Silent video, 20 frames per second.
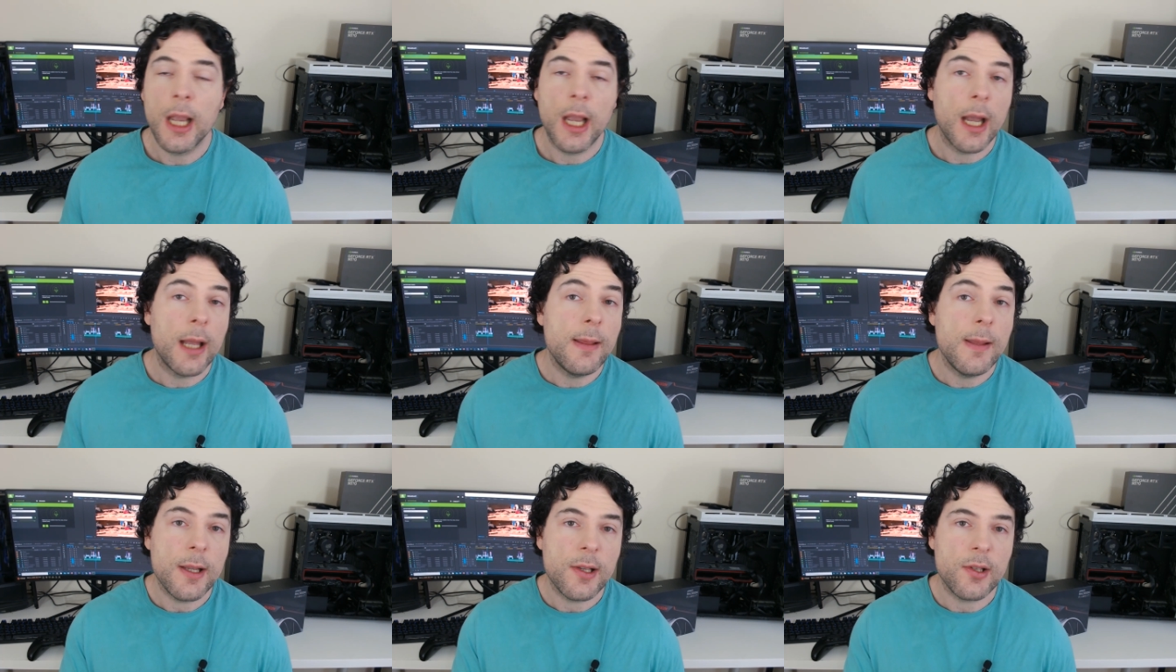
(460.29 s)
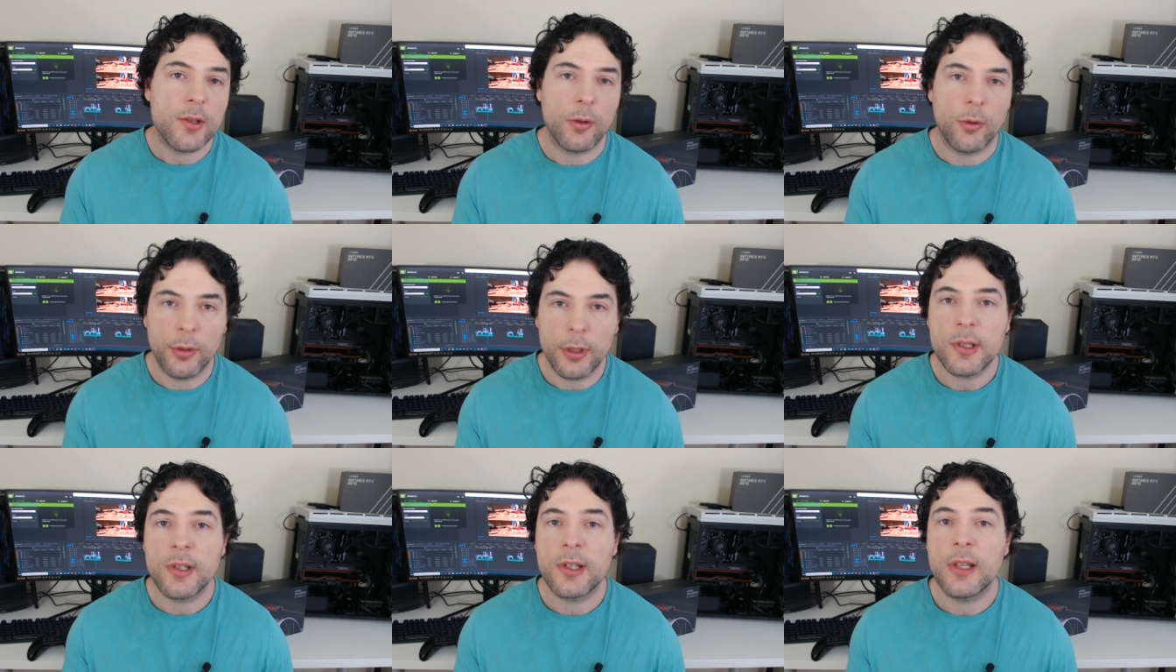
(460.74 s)
And this
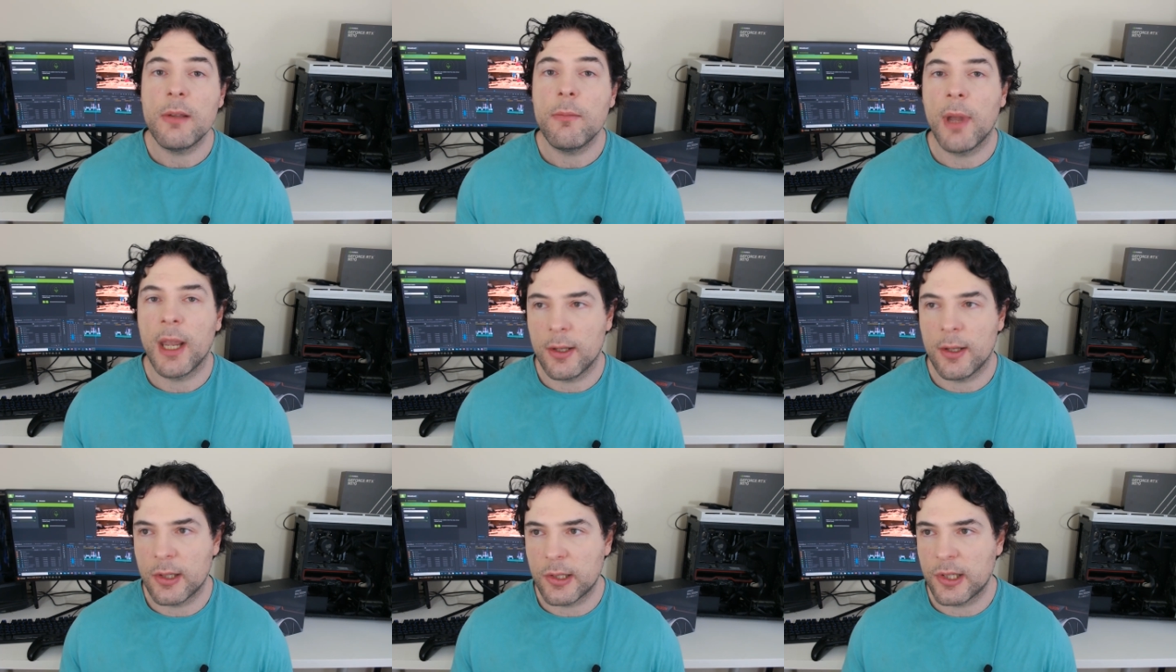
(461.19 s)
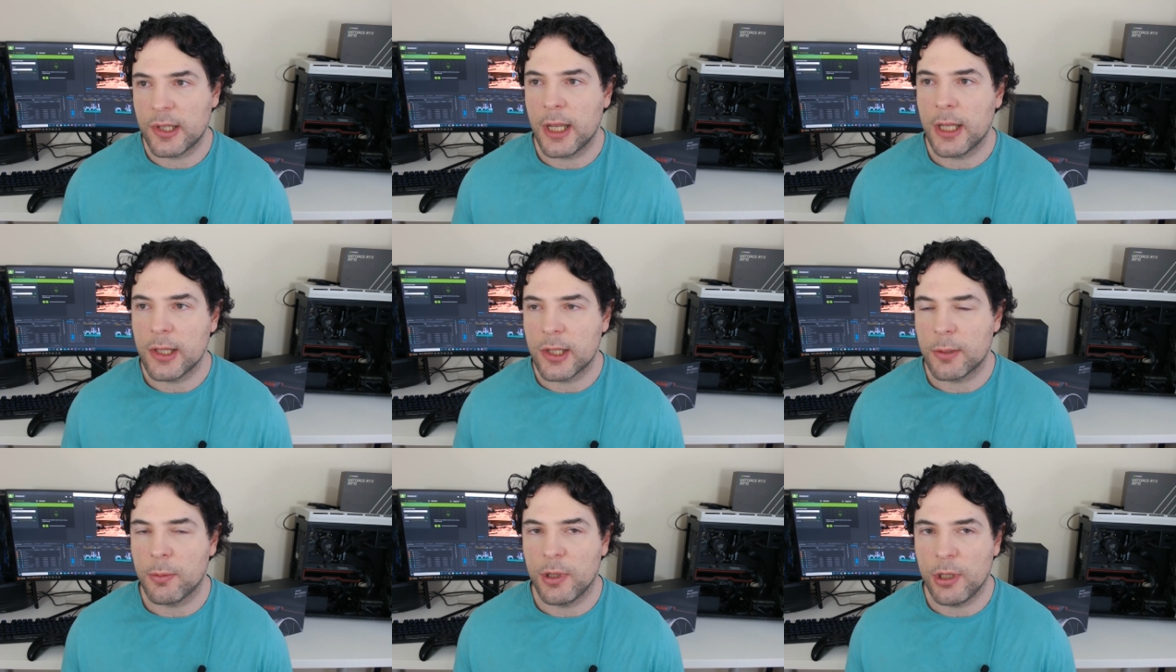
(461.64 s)
honestly makes
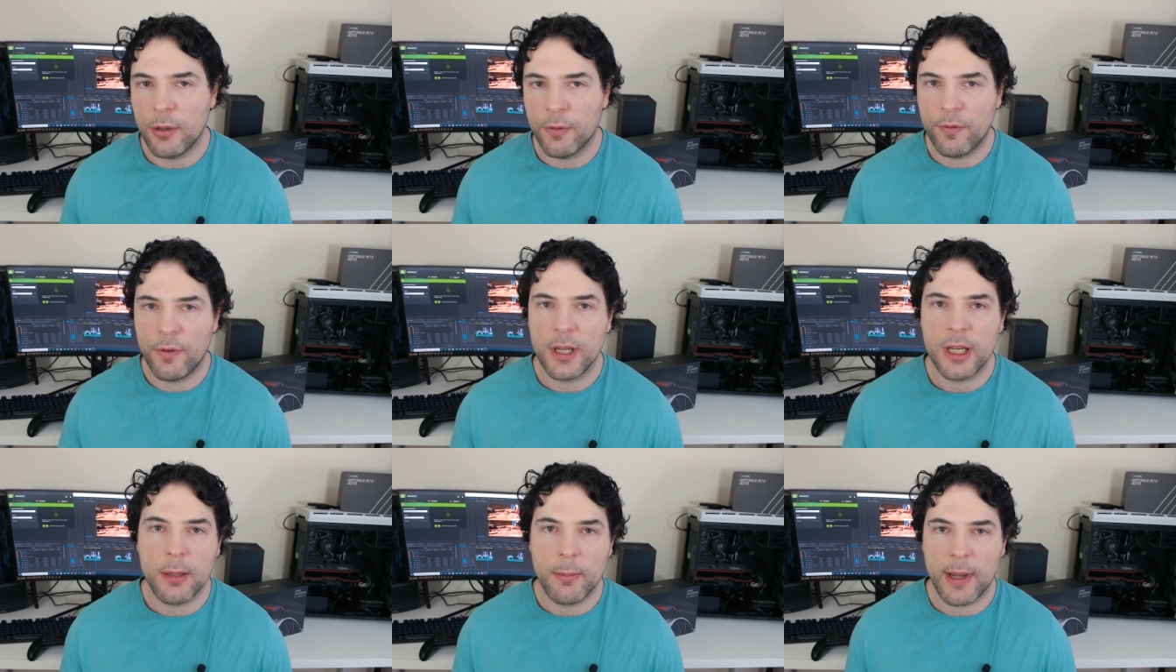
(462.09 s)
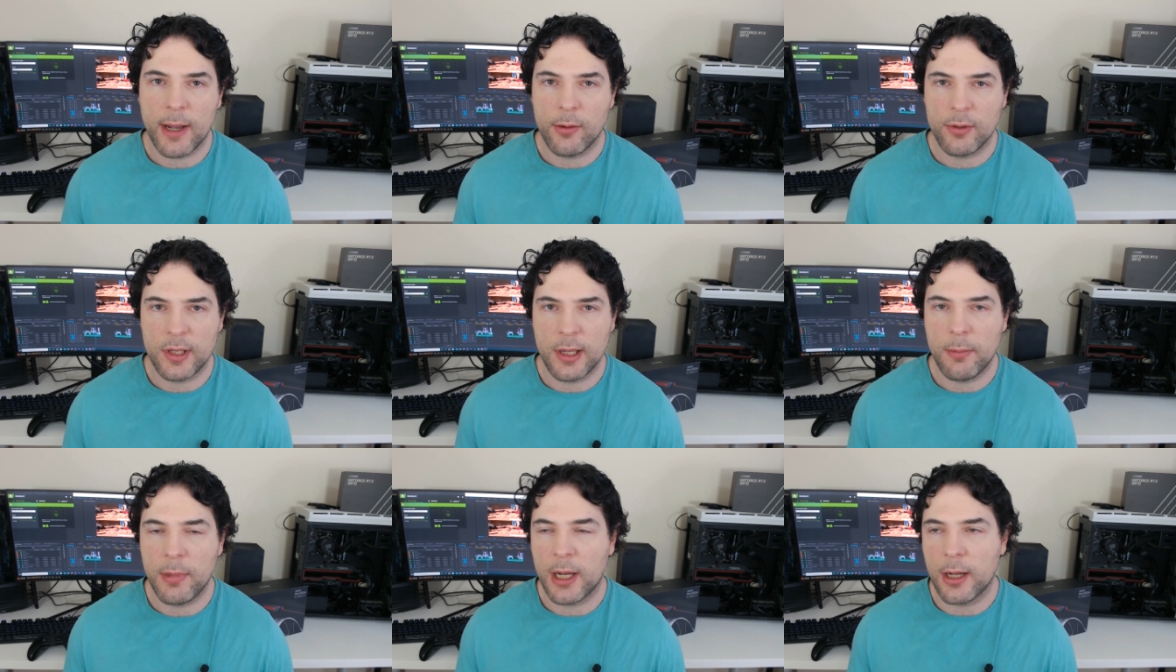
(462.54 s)
sense when you think
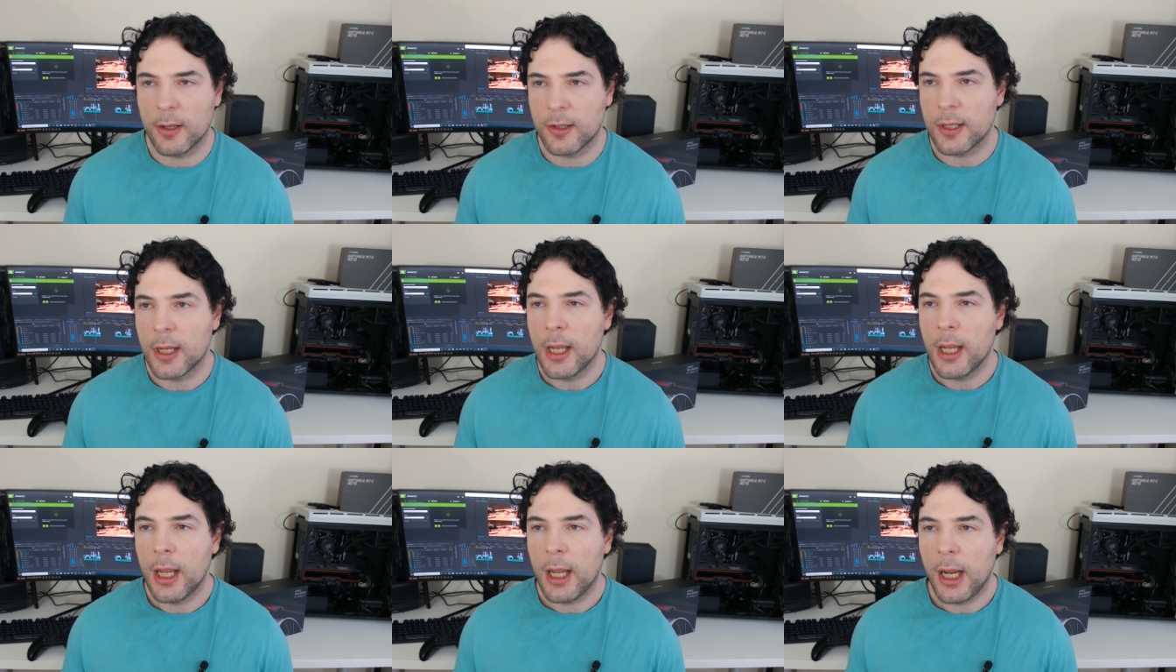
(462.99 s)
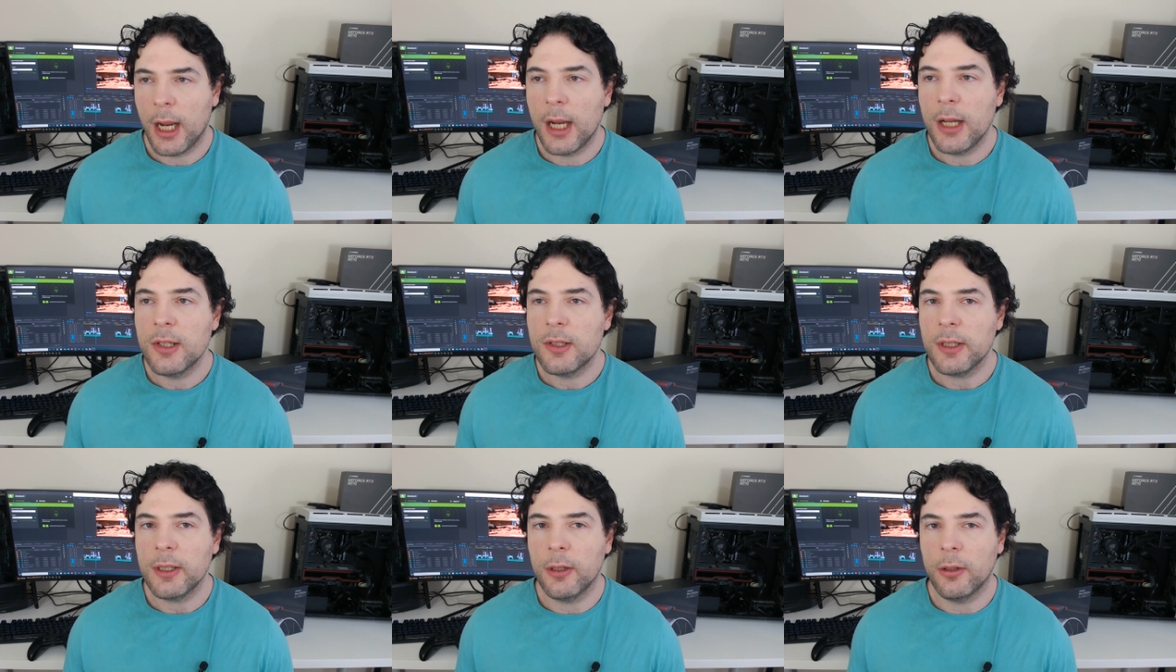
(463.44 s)
about it because
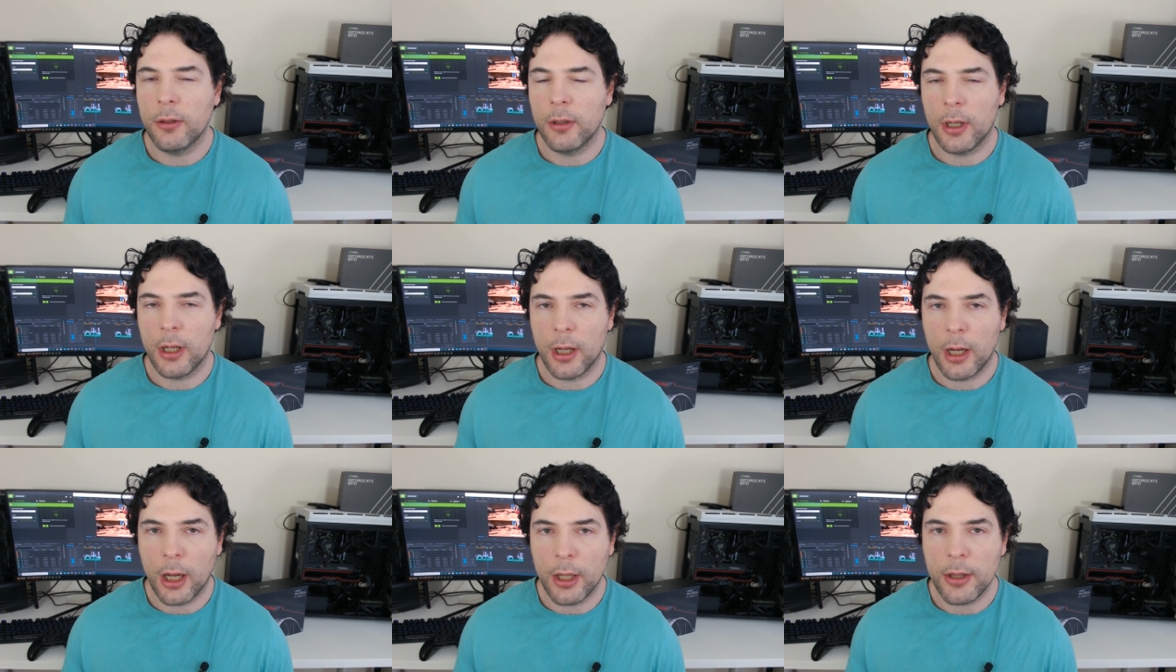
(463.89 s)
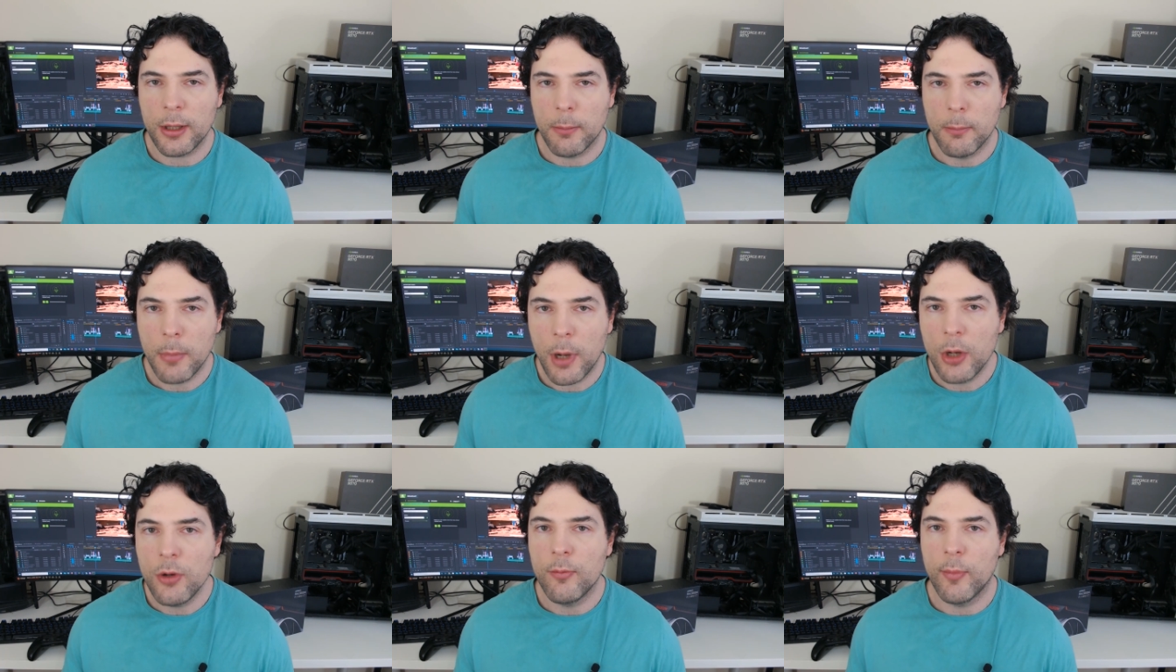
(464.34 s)
Intel at the
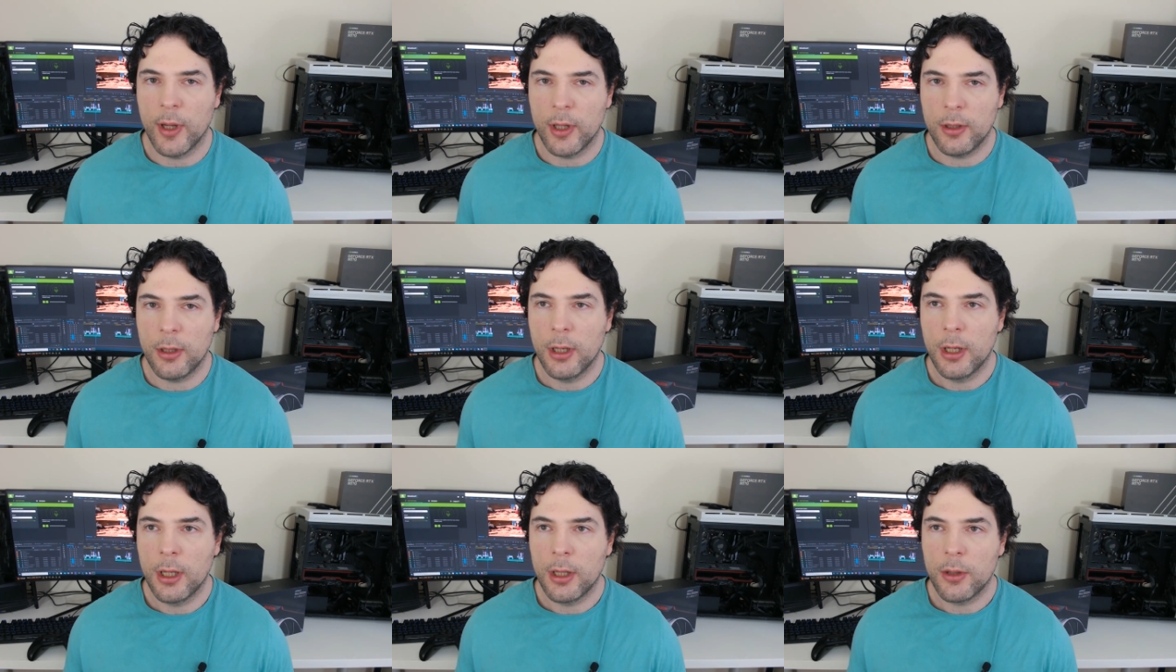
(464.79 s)
moment,